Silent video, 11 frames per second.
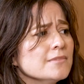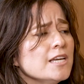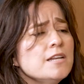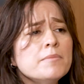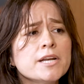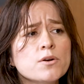
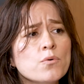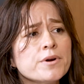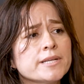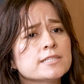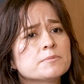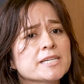and
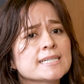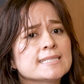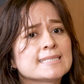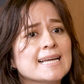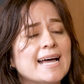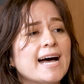minorities
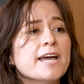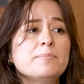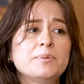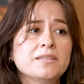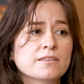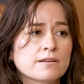because I've
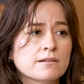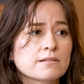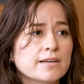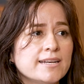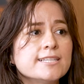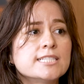been there
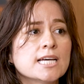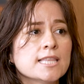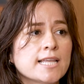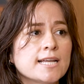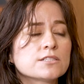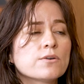and I've done that.